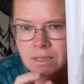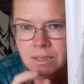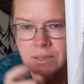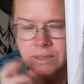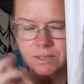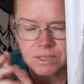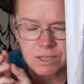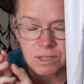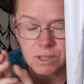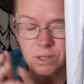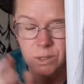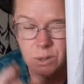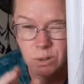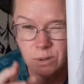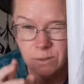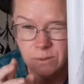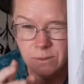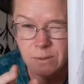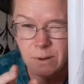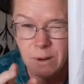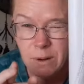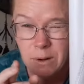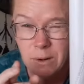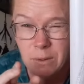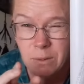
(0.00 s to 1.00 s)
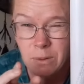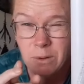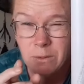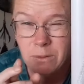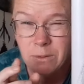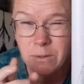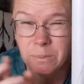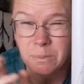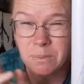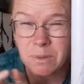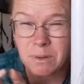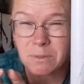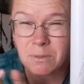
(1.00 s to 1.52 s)
because I took a photo of
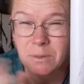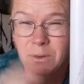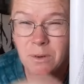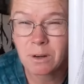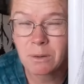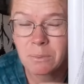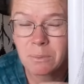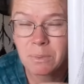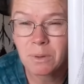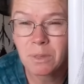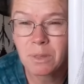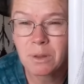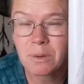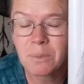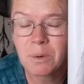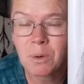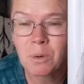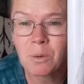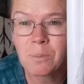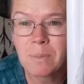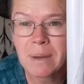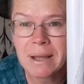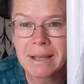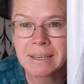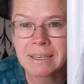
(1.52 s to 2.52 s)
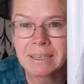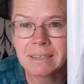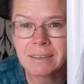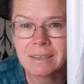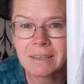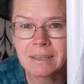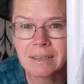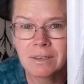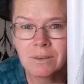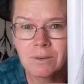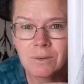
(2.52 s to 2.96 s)
them before I put them all back in their